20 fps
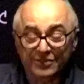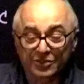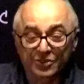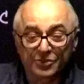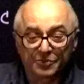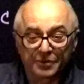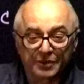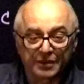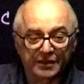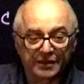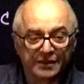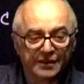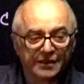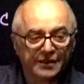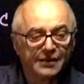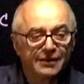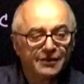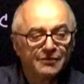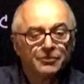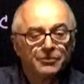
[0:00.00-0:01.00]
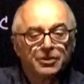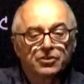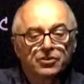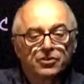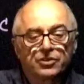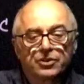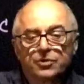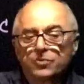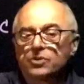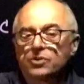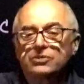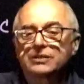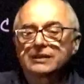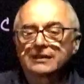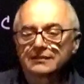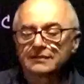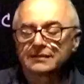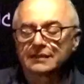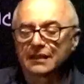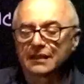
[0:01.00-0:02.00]
be because the water is
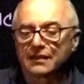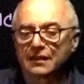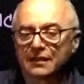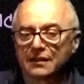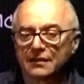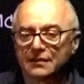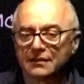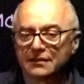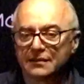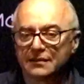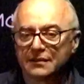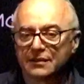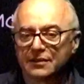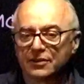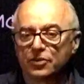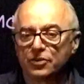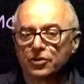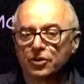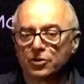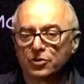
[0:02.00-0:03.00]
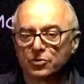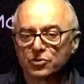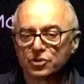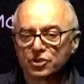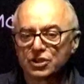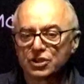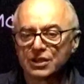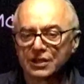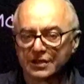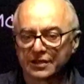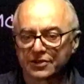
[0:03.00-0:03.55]
taking no shear.